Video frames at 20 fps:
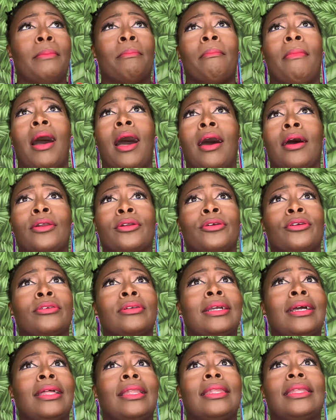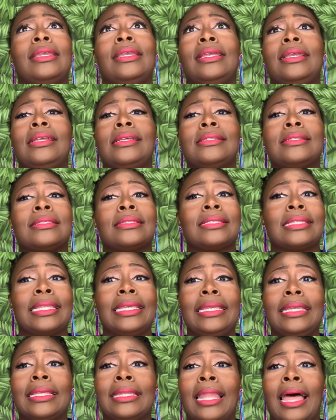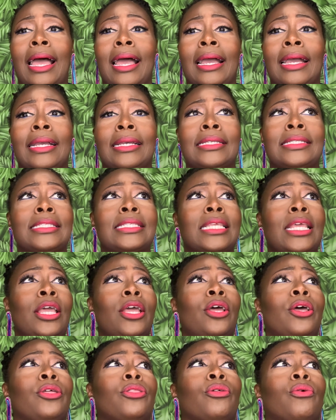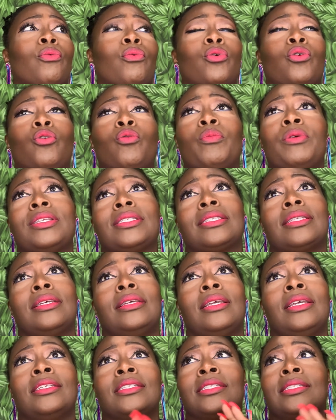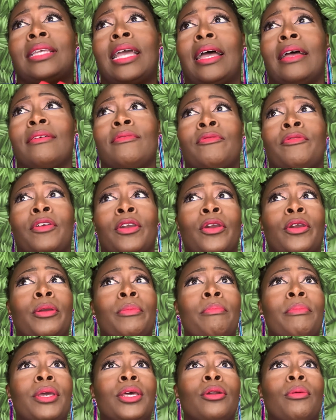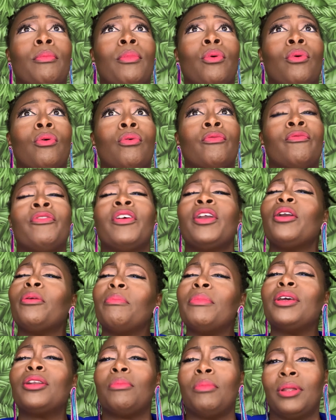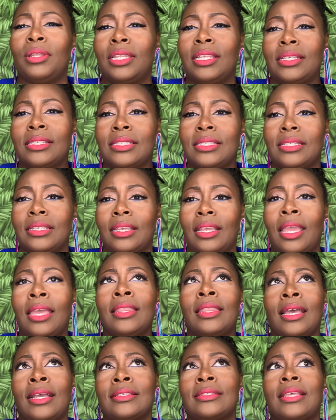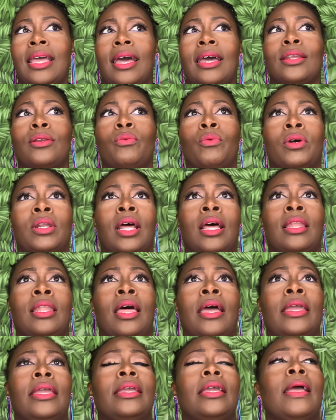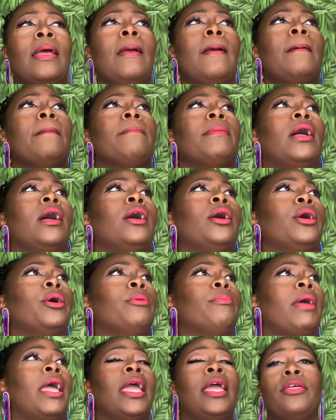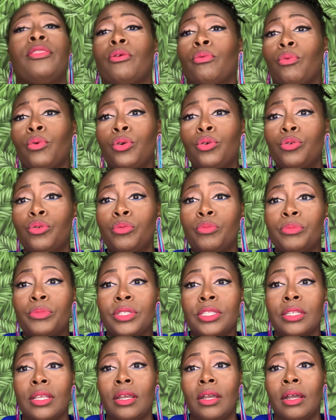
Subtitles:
modern, clean, sleek lines. The room is got very minimalistic, and that's kind of what I like. And the rooms